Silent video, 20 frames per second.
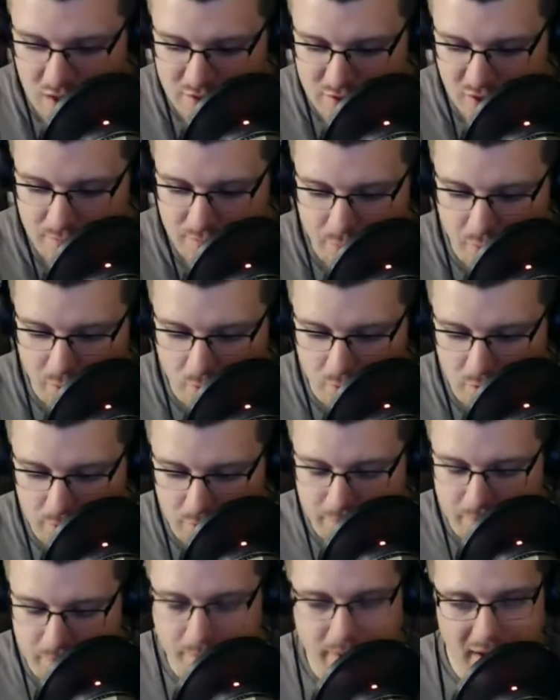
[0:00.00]
took a portal
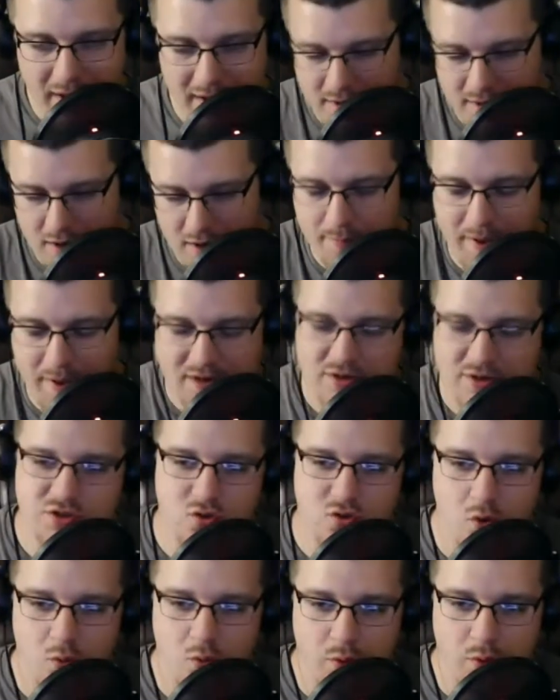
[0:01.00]
from Pandora back to
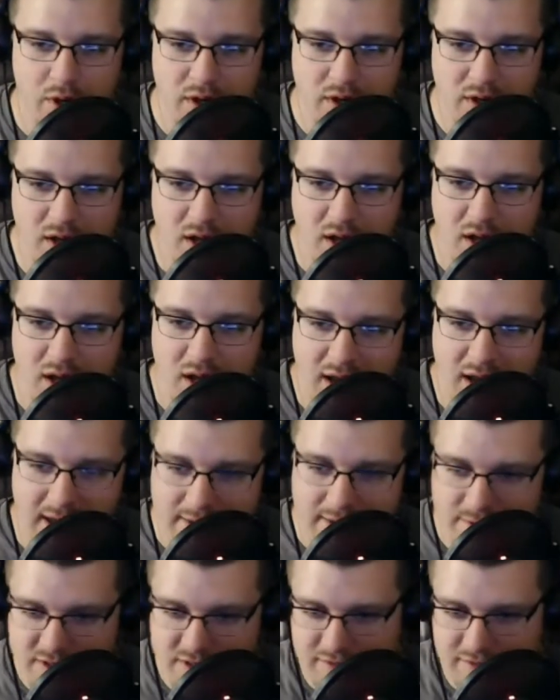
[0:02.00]
Stormwind and
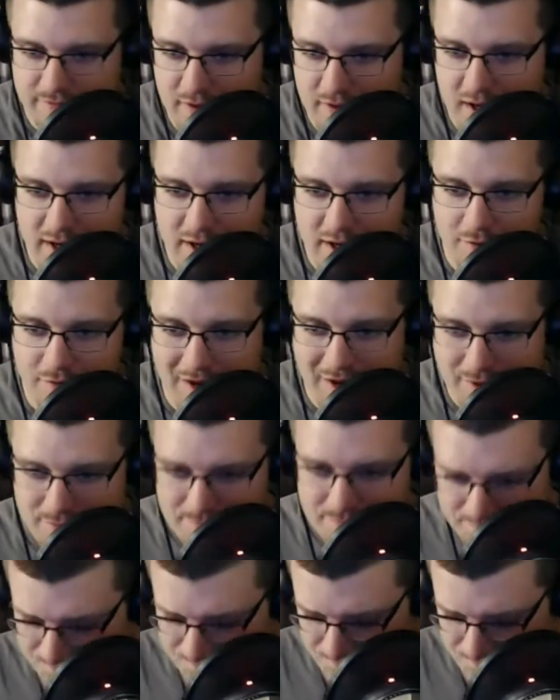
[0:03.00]
was flying around